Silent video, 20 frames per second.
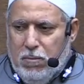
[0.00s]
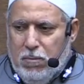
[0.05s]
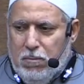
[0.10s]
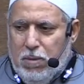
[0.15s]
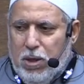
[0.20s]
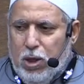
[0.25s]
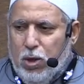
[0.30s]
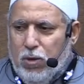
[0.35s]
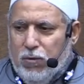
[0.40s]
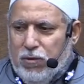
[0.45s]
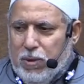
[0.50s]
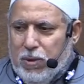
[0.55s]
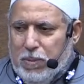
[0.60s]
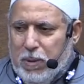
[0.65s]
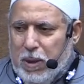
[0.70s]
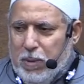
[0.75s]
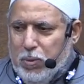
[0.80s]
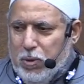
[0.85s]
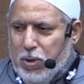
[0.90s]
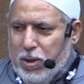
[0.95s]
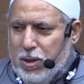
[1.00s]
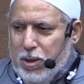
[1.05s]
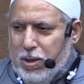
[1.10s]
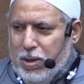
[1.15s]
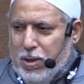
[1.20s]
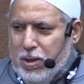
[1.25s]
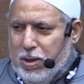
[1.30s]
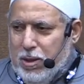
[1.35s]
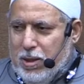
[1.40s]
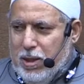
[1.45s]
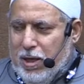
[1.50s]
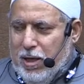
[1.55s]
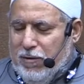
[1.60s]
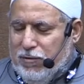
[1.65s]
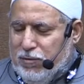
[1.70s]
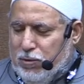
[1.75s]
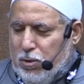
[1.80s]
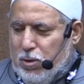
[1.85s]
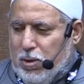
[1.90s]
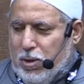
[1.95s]
Many of the people
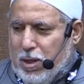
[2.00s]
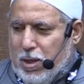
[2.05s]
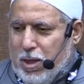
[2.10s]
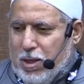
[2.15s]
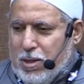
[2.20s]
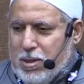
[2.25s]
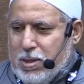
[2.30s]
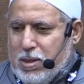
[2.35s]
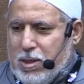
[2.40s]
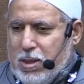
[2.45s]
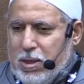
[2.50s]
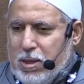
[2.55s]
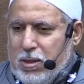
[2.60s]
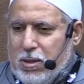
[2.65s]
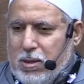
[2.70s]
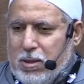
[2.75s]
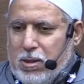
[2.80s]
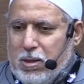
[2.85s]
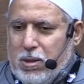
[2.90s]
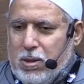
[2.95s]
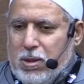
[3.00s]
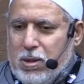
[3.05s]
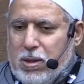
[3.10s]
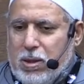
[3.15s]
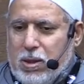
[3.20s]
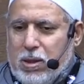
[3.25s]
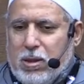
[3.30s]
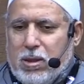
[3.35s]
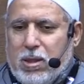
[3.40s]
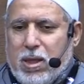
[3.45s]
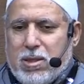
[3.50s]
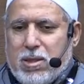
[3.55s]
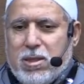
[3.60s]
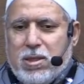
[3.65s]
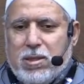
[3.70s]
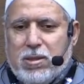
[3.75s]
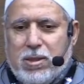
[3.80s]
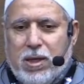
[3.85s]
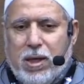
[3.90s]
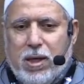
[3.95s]
have told us it
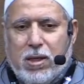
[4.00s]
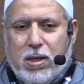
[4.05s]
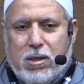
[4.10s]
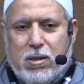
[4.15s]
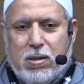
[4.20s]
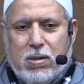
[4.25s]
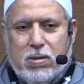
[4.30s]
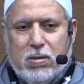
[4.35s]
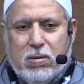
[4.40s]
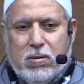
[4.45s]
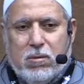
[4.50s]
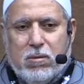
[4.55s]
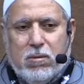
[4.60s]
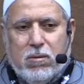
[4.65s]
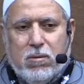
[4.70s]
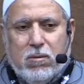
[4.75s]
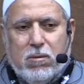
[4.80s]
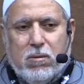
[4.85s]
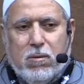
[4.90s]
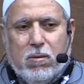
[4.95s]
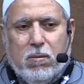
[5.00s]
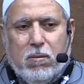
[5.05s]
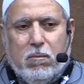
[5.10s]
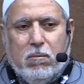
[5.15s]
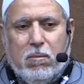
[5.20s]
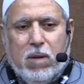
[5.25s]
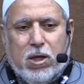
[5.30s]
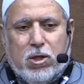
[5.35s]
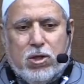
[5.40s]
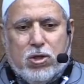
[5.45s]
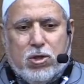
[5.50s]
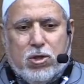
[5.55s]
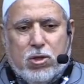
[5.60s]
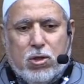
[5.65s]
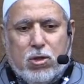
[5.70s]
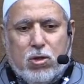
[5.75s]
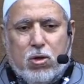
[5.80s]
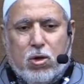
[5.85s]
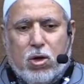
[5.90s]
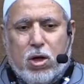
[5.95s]
doesn't take
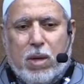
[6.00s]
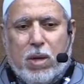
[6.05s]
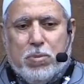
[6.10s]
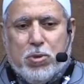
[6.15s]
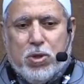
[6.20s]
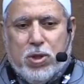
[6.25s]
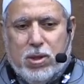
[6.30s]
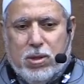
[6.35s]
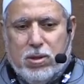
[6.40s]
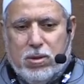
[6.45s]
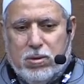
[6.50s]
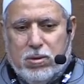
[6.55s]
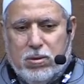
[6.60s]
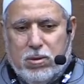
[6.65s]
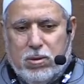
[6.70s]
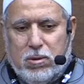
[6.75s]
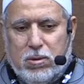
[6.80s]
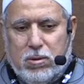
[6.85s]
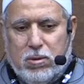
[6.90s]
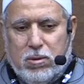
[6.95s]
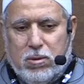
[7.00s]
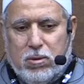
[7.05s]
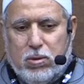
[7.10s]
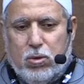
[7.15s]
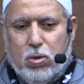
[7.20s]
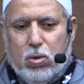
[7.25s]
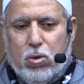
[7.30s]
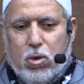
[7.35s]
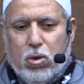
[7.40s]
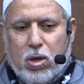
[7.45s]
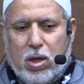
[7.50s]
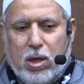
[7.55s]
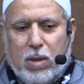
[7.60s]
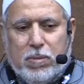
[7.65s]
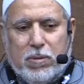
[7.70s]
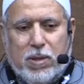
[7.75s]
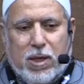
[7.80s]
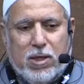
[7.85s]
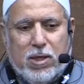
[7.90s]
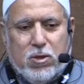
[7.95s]
much corruption to
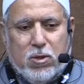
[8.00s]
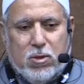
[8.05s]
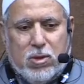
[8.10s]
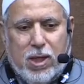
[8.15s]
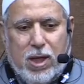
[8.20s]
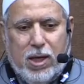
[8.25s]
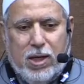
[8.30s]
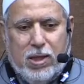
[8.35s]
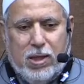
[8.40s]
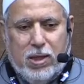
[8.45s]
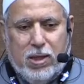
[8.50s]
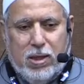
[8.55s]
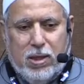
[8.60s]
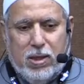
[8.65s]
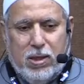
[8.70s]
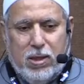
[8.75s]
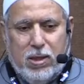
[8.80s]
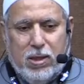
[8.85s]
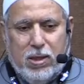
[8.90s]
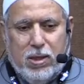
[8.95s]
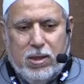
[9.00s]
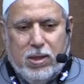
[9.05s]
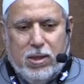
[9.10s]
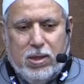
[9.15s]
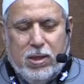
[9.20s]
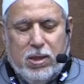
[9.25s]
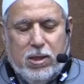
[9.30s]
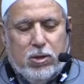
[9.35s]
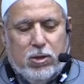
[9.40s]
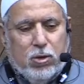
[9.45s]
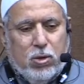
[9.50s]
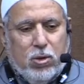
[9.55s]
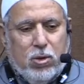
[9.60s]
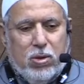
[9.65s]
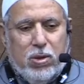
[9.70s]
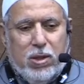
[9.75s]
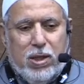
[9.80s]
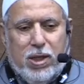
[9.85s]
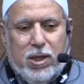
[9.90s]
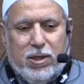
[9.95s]
corrupt a society. It
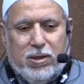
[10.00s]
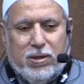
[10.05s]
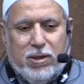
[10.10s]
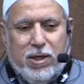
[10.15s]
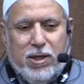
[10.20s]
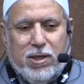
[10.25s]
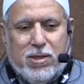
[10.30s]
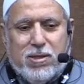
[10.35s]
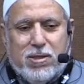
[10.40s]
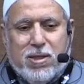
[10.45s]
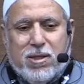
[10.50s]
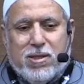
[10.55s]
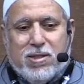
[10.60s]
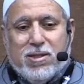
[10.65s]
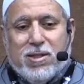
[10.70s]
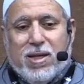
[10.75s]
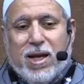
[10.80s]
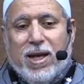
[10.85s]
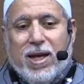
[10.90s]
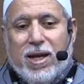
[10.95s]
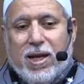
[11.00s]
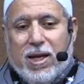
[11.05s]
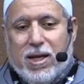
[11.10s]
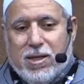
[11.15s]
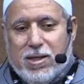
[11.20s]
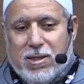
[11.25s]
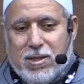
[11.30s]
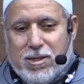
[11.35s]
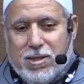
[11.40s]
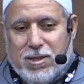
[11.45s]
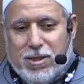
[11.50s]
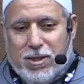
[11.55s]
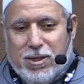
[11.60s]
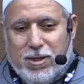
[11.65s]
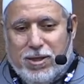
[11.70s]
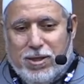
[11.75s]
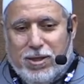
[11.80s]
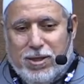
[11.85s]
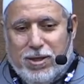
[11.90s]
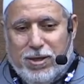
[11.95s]
only takes the silence
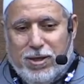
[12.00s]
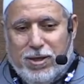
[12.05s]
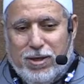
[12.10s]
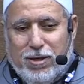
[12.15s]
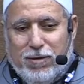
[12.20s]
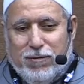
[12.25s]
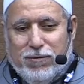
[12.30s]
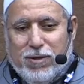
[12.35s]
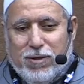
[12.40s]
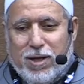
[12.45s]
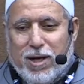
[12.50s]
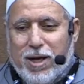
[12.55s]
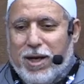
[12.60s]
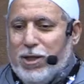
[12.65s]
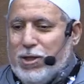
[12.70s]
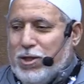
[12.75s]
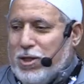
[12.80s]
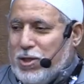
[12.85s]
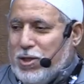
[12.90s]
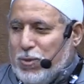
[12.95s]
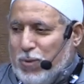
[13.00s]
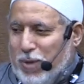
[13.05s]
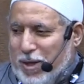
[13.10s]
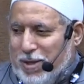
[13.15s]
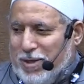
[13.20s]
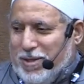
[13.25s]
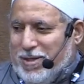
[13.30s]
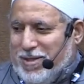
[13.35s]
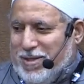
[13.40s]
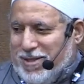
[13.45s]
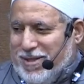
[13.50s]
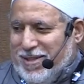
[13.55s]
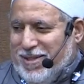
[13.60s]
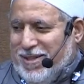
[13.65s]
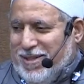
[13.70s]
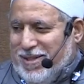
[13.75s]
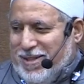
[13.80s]
of the righteous ones